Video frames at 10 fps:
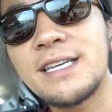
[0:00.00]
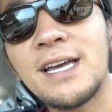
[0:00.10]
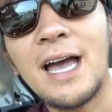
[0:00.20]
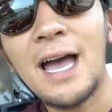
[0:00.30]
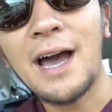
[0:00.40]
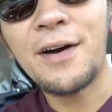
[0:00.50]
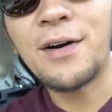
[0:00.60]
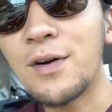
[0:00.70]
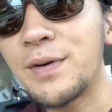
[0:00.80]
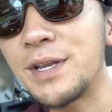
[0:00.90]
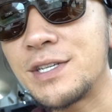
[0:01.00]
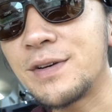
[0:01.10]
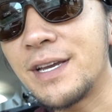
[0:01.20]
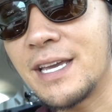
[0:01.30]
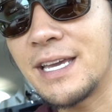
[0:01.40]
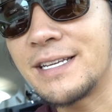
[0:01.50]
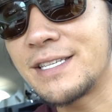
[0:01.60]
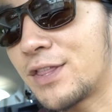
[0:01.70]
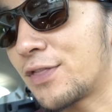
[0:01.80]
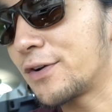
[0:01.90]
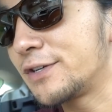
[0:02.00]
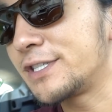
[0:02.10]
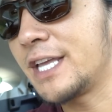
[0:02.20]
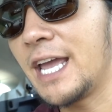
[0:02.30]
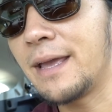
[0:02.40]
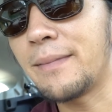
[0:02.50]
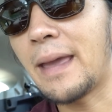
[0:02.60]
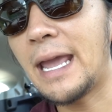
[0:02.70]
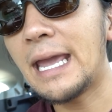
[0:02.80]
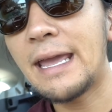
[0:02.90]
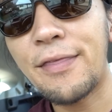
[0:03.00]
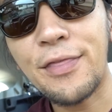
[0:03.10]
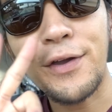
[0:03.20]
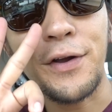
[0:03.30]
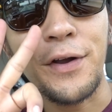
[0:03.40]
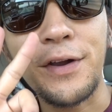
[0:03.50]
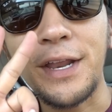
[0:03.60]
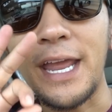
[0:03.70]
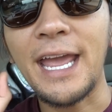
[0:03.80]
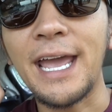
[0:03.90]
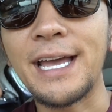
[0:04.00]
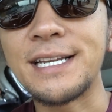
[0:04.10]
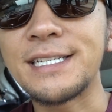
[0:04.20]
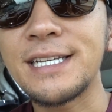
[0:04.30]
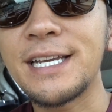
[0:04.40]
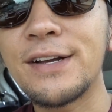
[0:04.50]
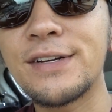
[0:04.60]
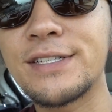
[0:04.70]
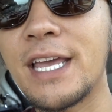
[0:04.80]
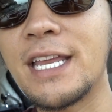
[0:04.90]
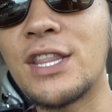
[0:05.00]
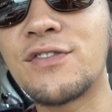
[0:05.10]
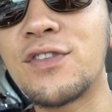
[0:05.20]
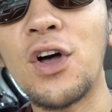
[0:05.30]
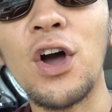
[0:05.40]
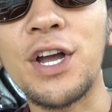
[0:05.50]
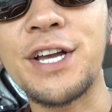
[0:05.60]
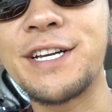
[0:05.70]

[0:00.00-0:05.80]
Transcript: How are we doing? It is Thursday, May 3rd, and here's another vlog.